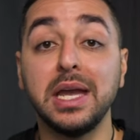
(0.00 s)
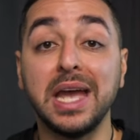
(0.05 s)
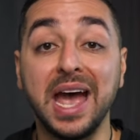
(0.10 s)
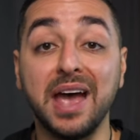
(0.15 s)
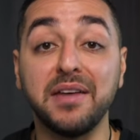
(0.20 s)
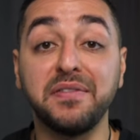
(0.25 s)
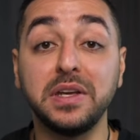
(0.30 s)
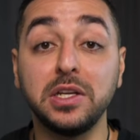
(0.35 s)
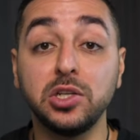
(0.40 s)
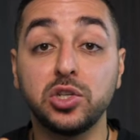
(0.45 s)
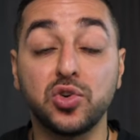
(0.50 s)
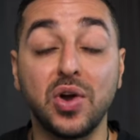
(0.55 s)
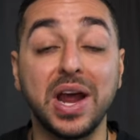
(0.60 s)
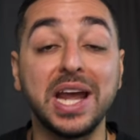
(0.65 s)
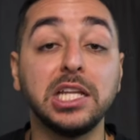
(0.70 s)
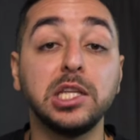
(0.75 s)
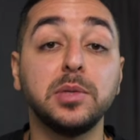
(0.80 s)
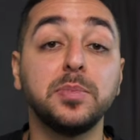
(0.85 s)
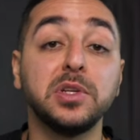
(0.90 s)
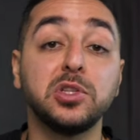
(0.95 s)
having
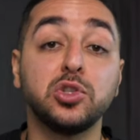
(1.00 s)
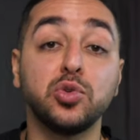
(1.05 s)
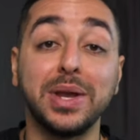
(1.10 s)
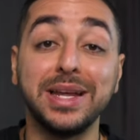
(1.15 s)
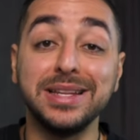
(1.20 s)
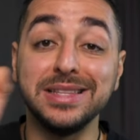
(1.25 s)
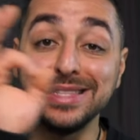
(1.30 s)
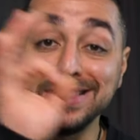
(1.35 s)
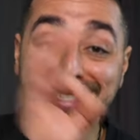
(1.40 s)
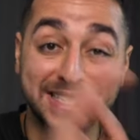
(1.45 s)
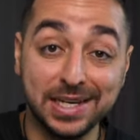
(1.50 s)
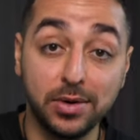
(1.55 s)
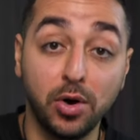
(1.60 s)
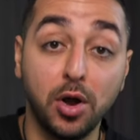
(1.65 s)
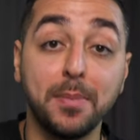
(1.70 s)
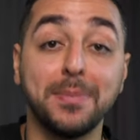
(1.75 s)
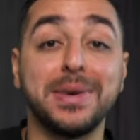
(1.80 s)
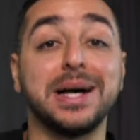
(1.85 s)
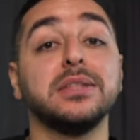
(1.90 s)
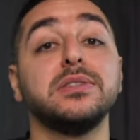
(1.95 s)
trained between
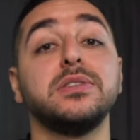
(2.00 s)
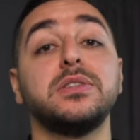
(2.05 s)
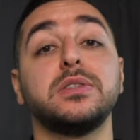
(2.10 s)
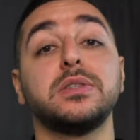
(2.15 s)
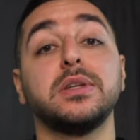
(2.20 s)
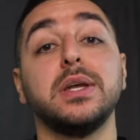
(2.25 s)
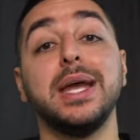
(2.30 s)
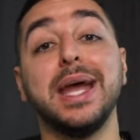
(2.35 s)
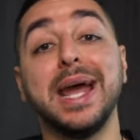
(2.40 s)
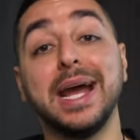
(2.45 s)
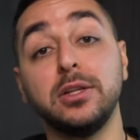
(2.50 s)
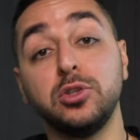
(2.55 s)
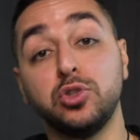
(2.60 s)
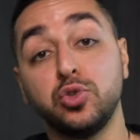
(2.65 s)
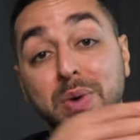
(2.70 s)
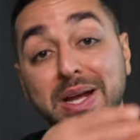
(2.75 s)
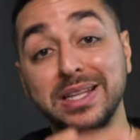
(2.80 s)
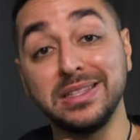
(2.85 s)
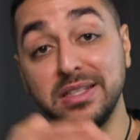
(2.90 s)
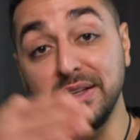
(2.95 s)
0 months and
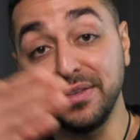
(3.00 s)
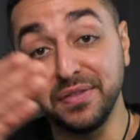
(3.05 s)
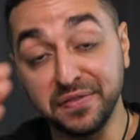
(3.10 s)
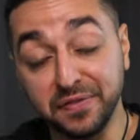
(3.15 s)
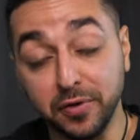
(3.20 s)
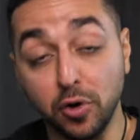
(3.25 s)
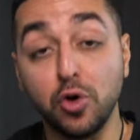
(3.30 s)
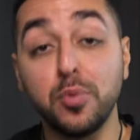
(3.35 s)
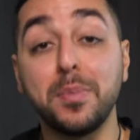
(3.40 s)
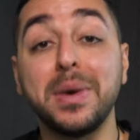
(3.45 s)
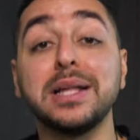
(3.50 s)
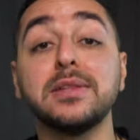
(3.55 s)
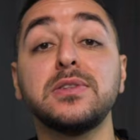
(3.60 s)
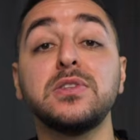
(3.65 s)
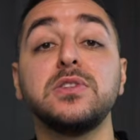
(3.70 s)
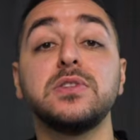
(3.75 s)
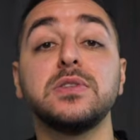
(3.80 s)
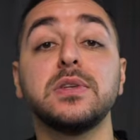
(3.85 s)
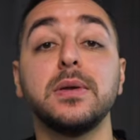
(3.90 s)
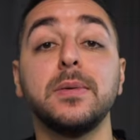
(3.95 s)
24
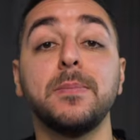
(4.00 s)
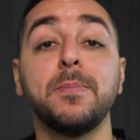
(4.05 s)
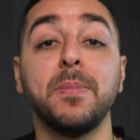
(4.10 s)
months,